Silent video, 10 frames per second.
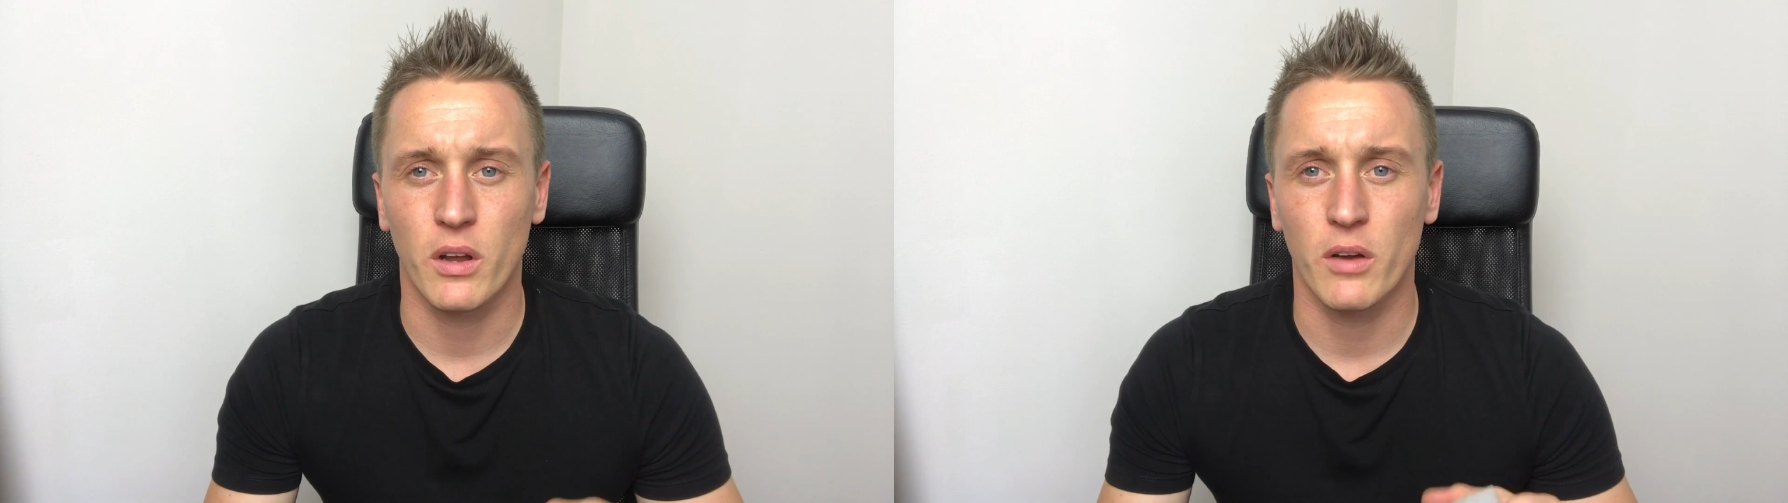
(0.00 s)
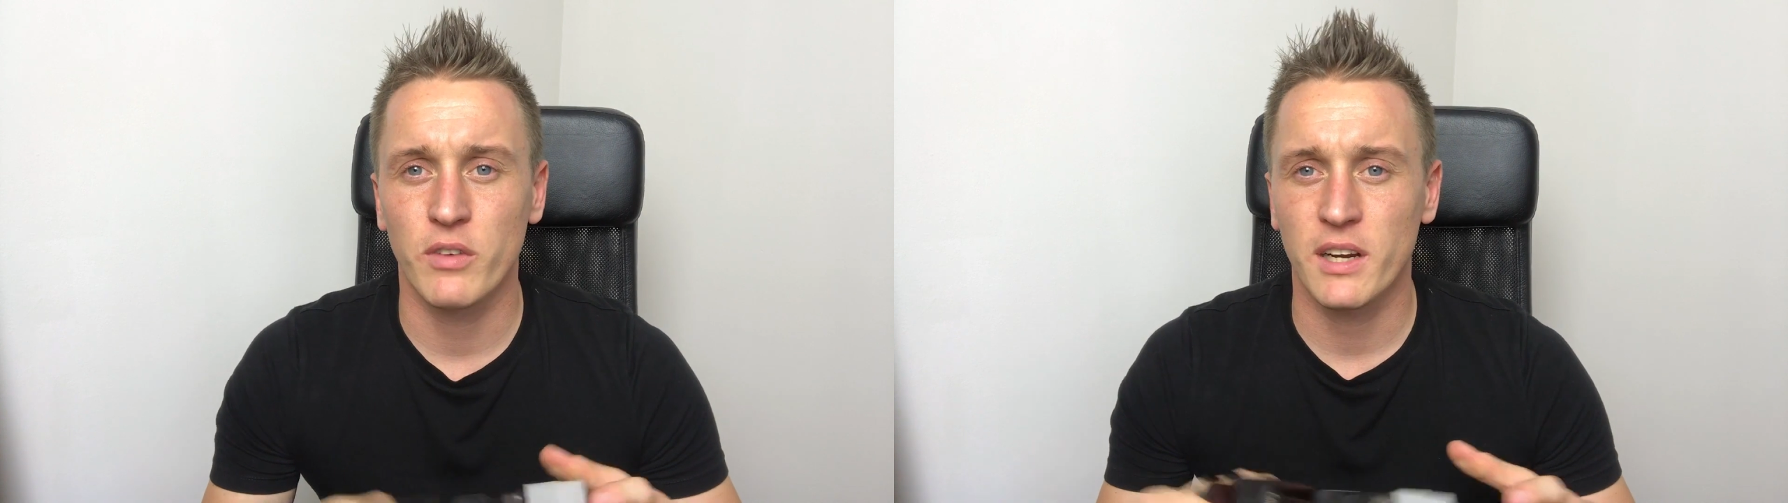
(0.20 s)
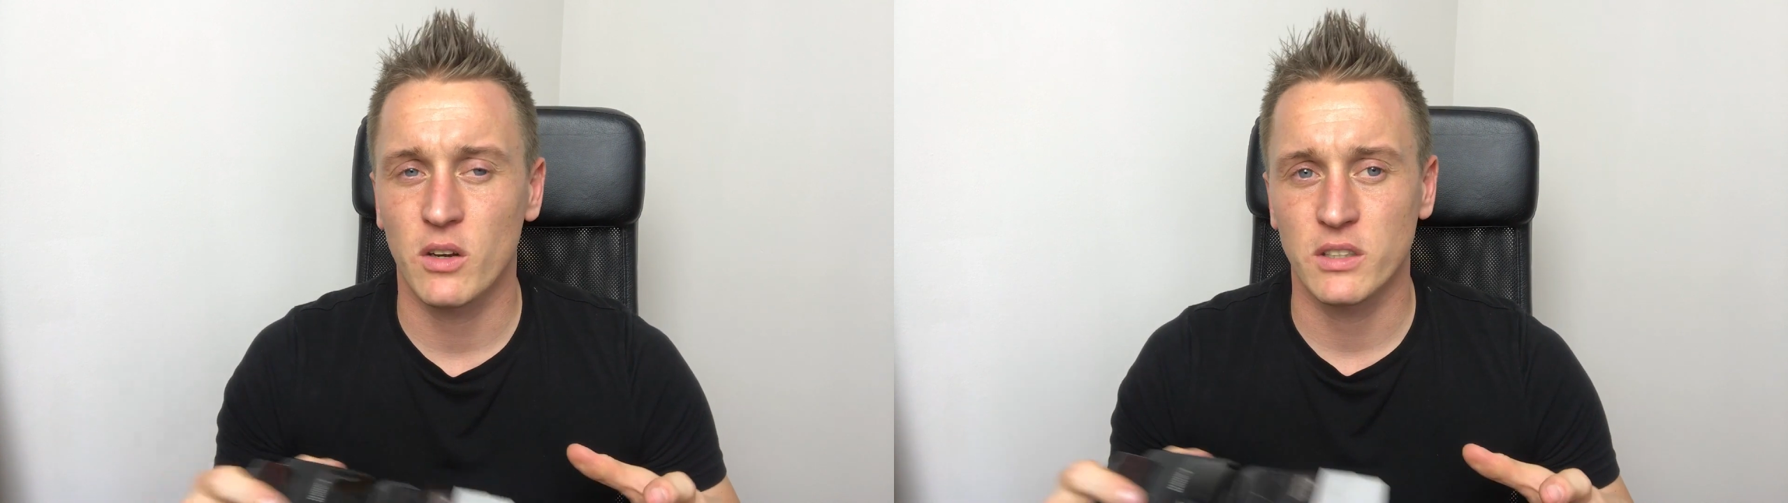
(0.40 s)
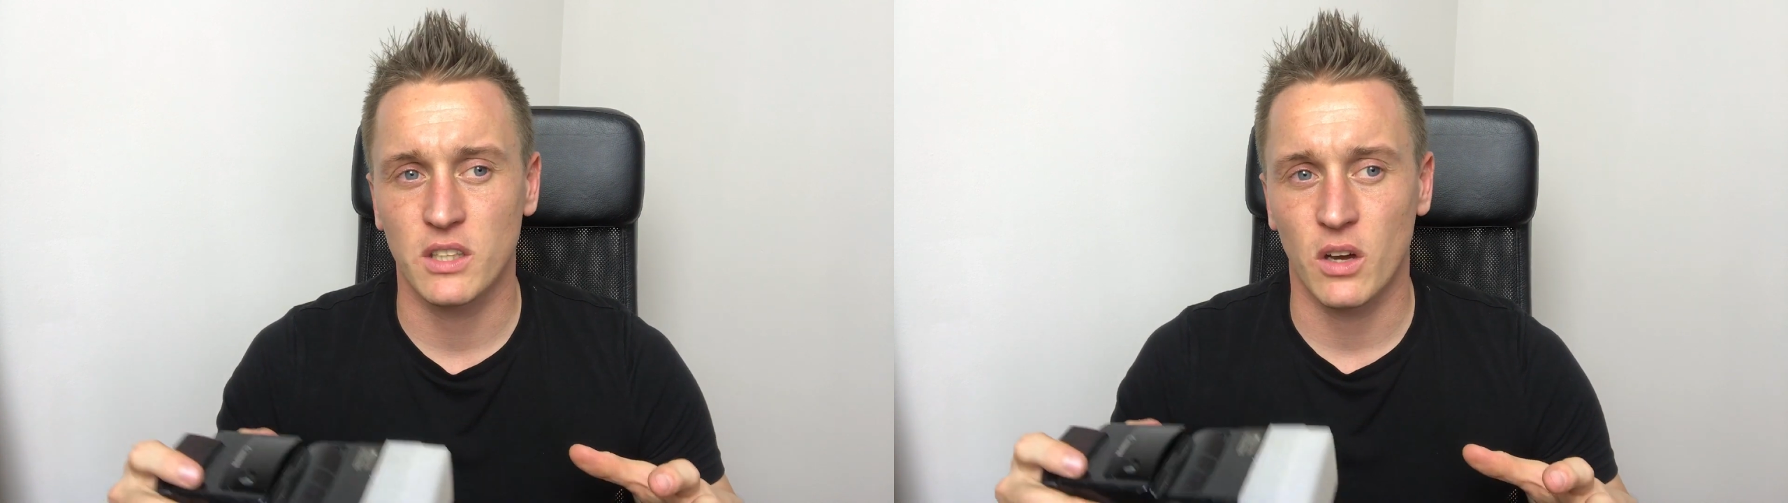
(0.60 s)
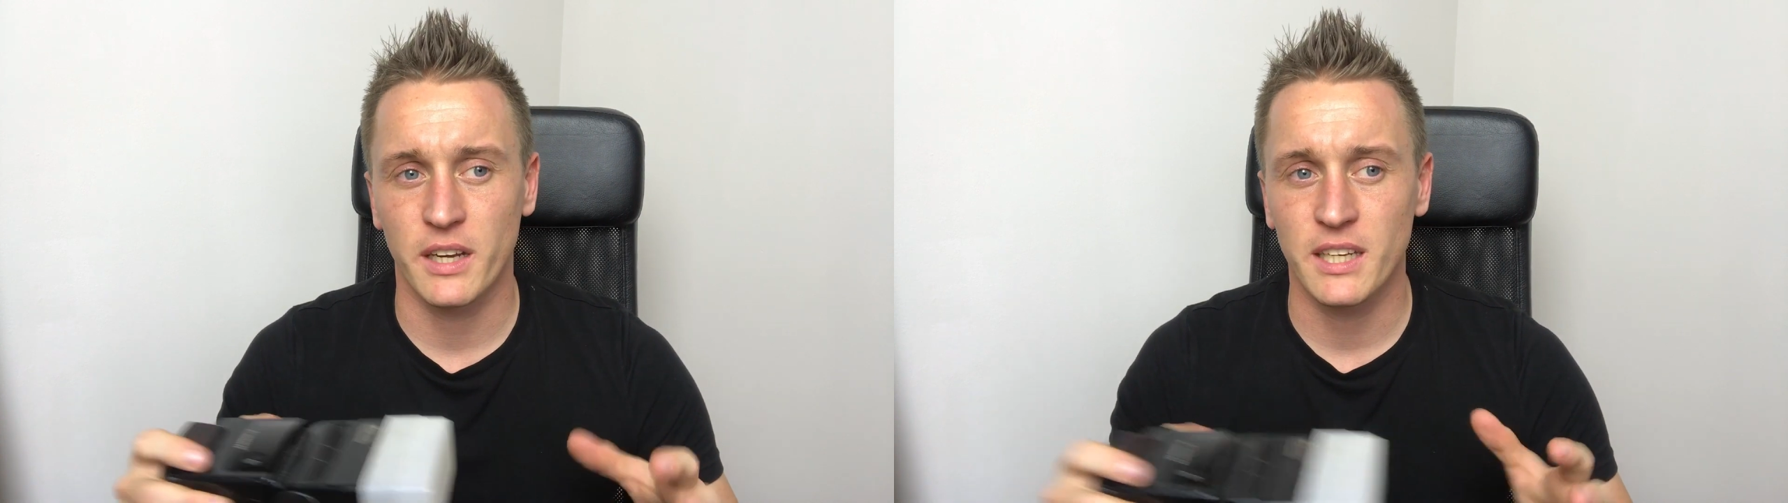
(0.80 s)
I realised
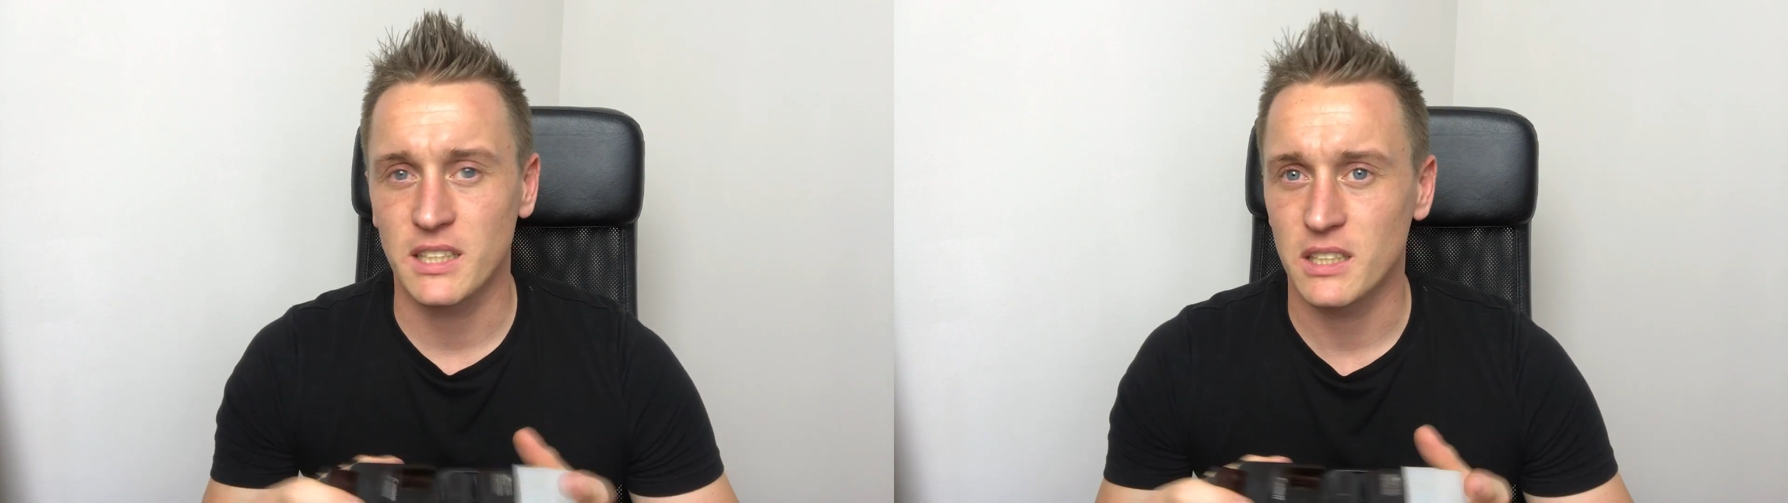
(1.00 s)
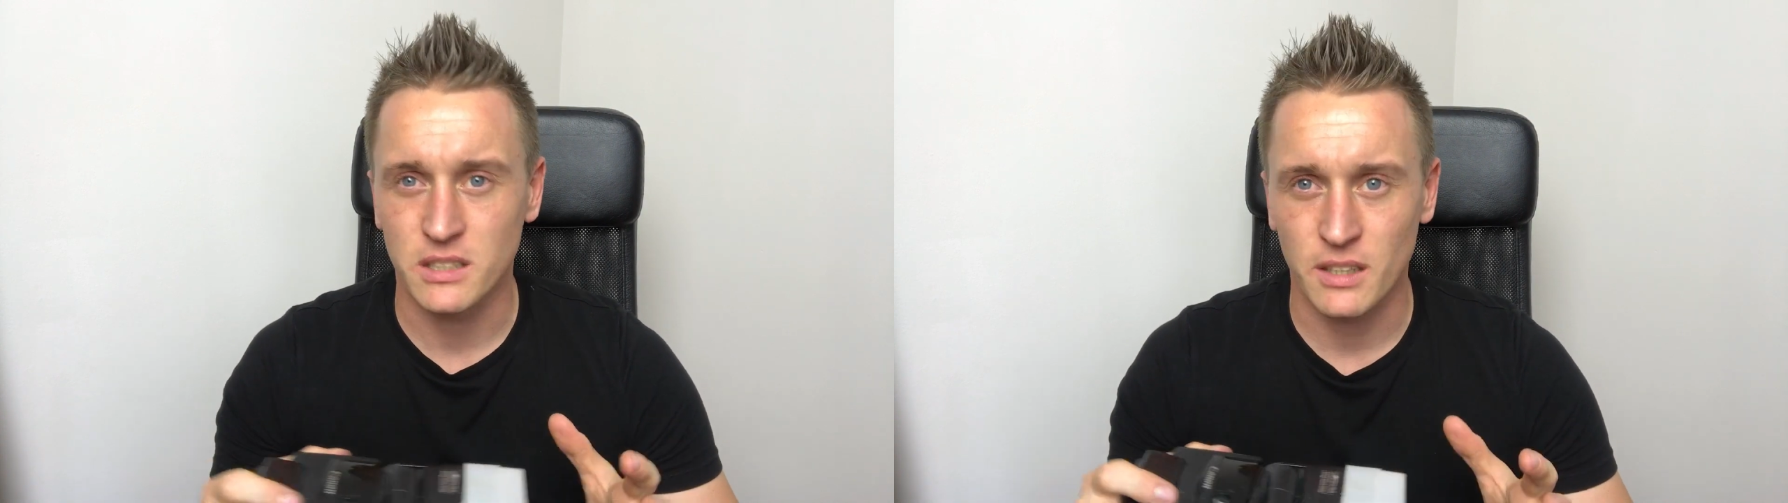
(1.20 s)
that I needed